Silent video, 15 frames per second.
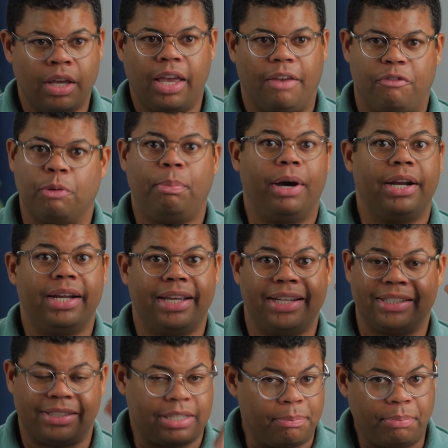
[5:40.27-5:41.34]
If you put it in a
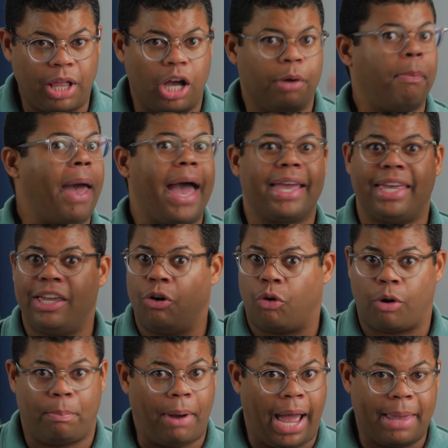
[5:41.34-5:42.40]
Ziploc baggie or
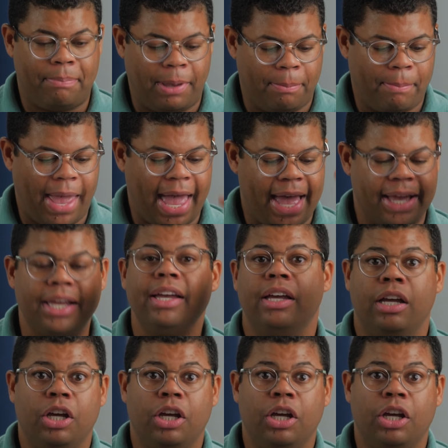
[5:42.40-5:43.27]
a piping bag,